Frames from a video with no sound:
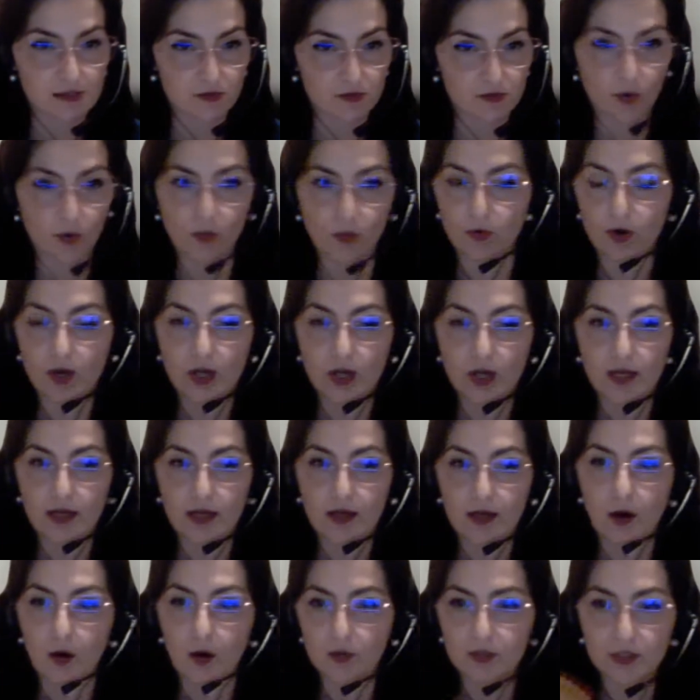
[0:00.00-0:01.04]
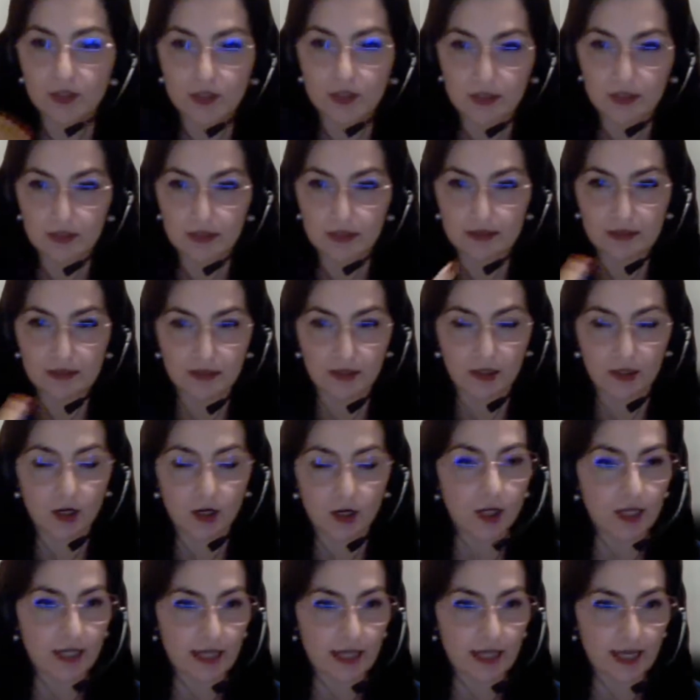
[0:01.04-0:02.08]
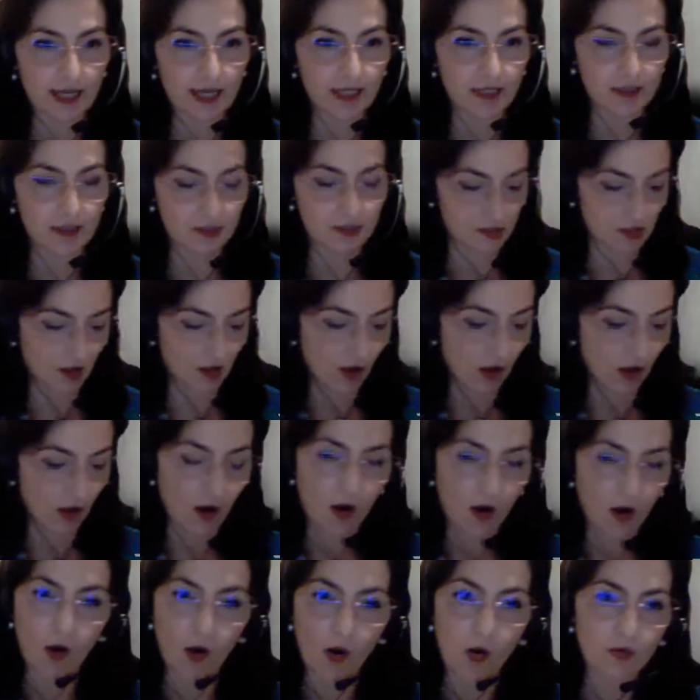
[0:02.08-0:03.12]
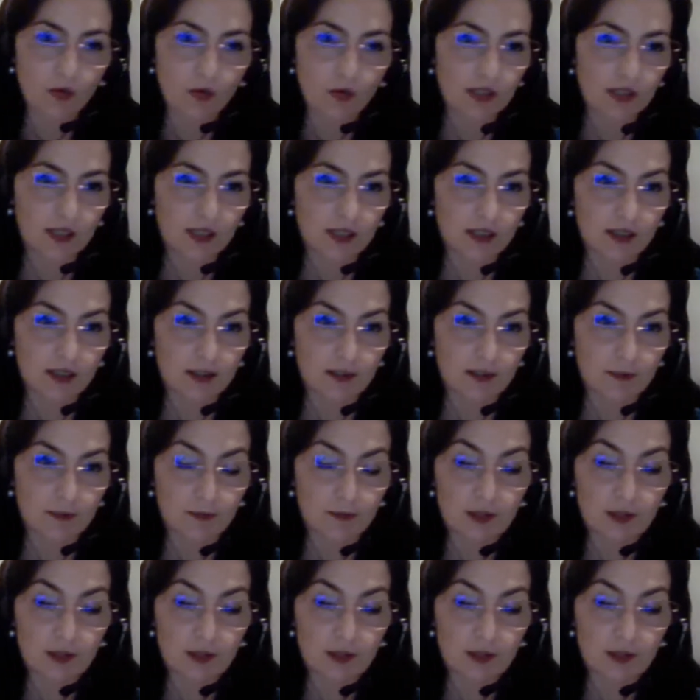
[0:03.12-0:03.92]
So all the hurricanes, all the